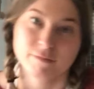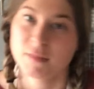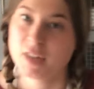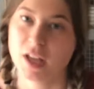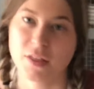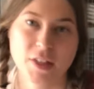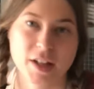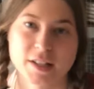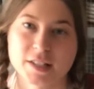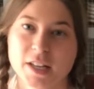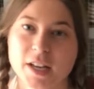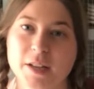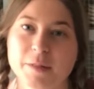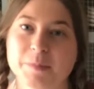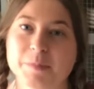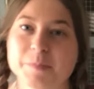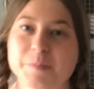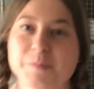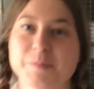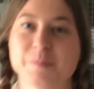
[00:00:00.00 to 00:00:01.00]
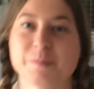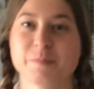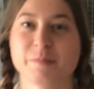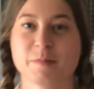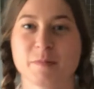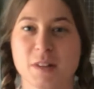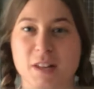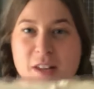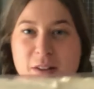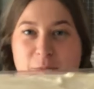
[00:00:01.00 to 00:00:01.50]
And that's it.
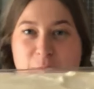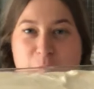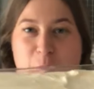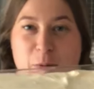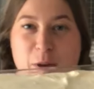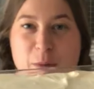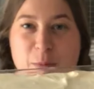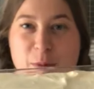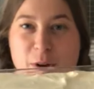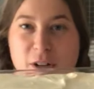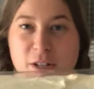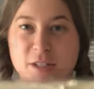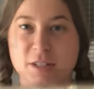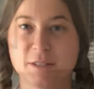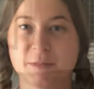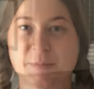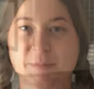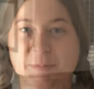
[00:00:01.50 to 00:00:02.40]
Pumpkin bars. All right.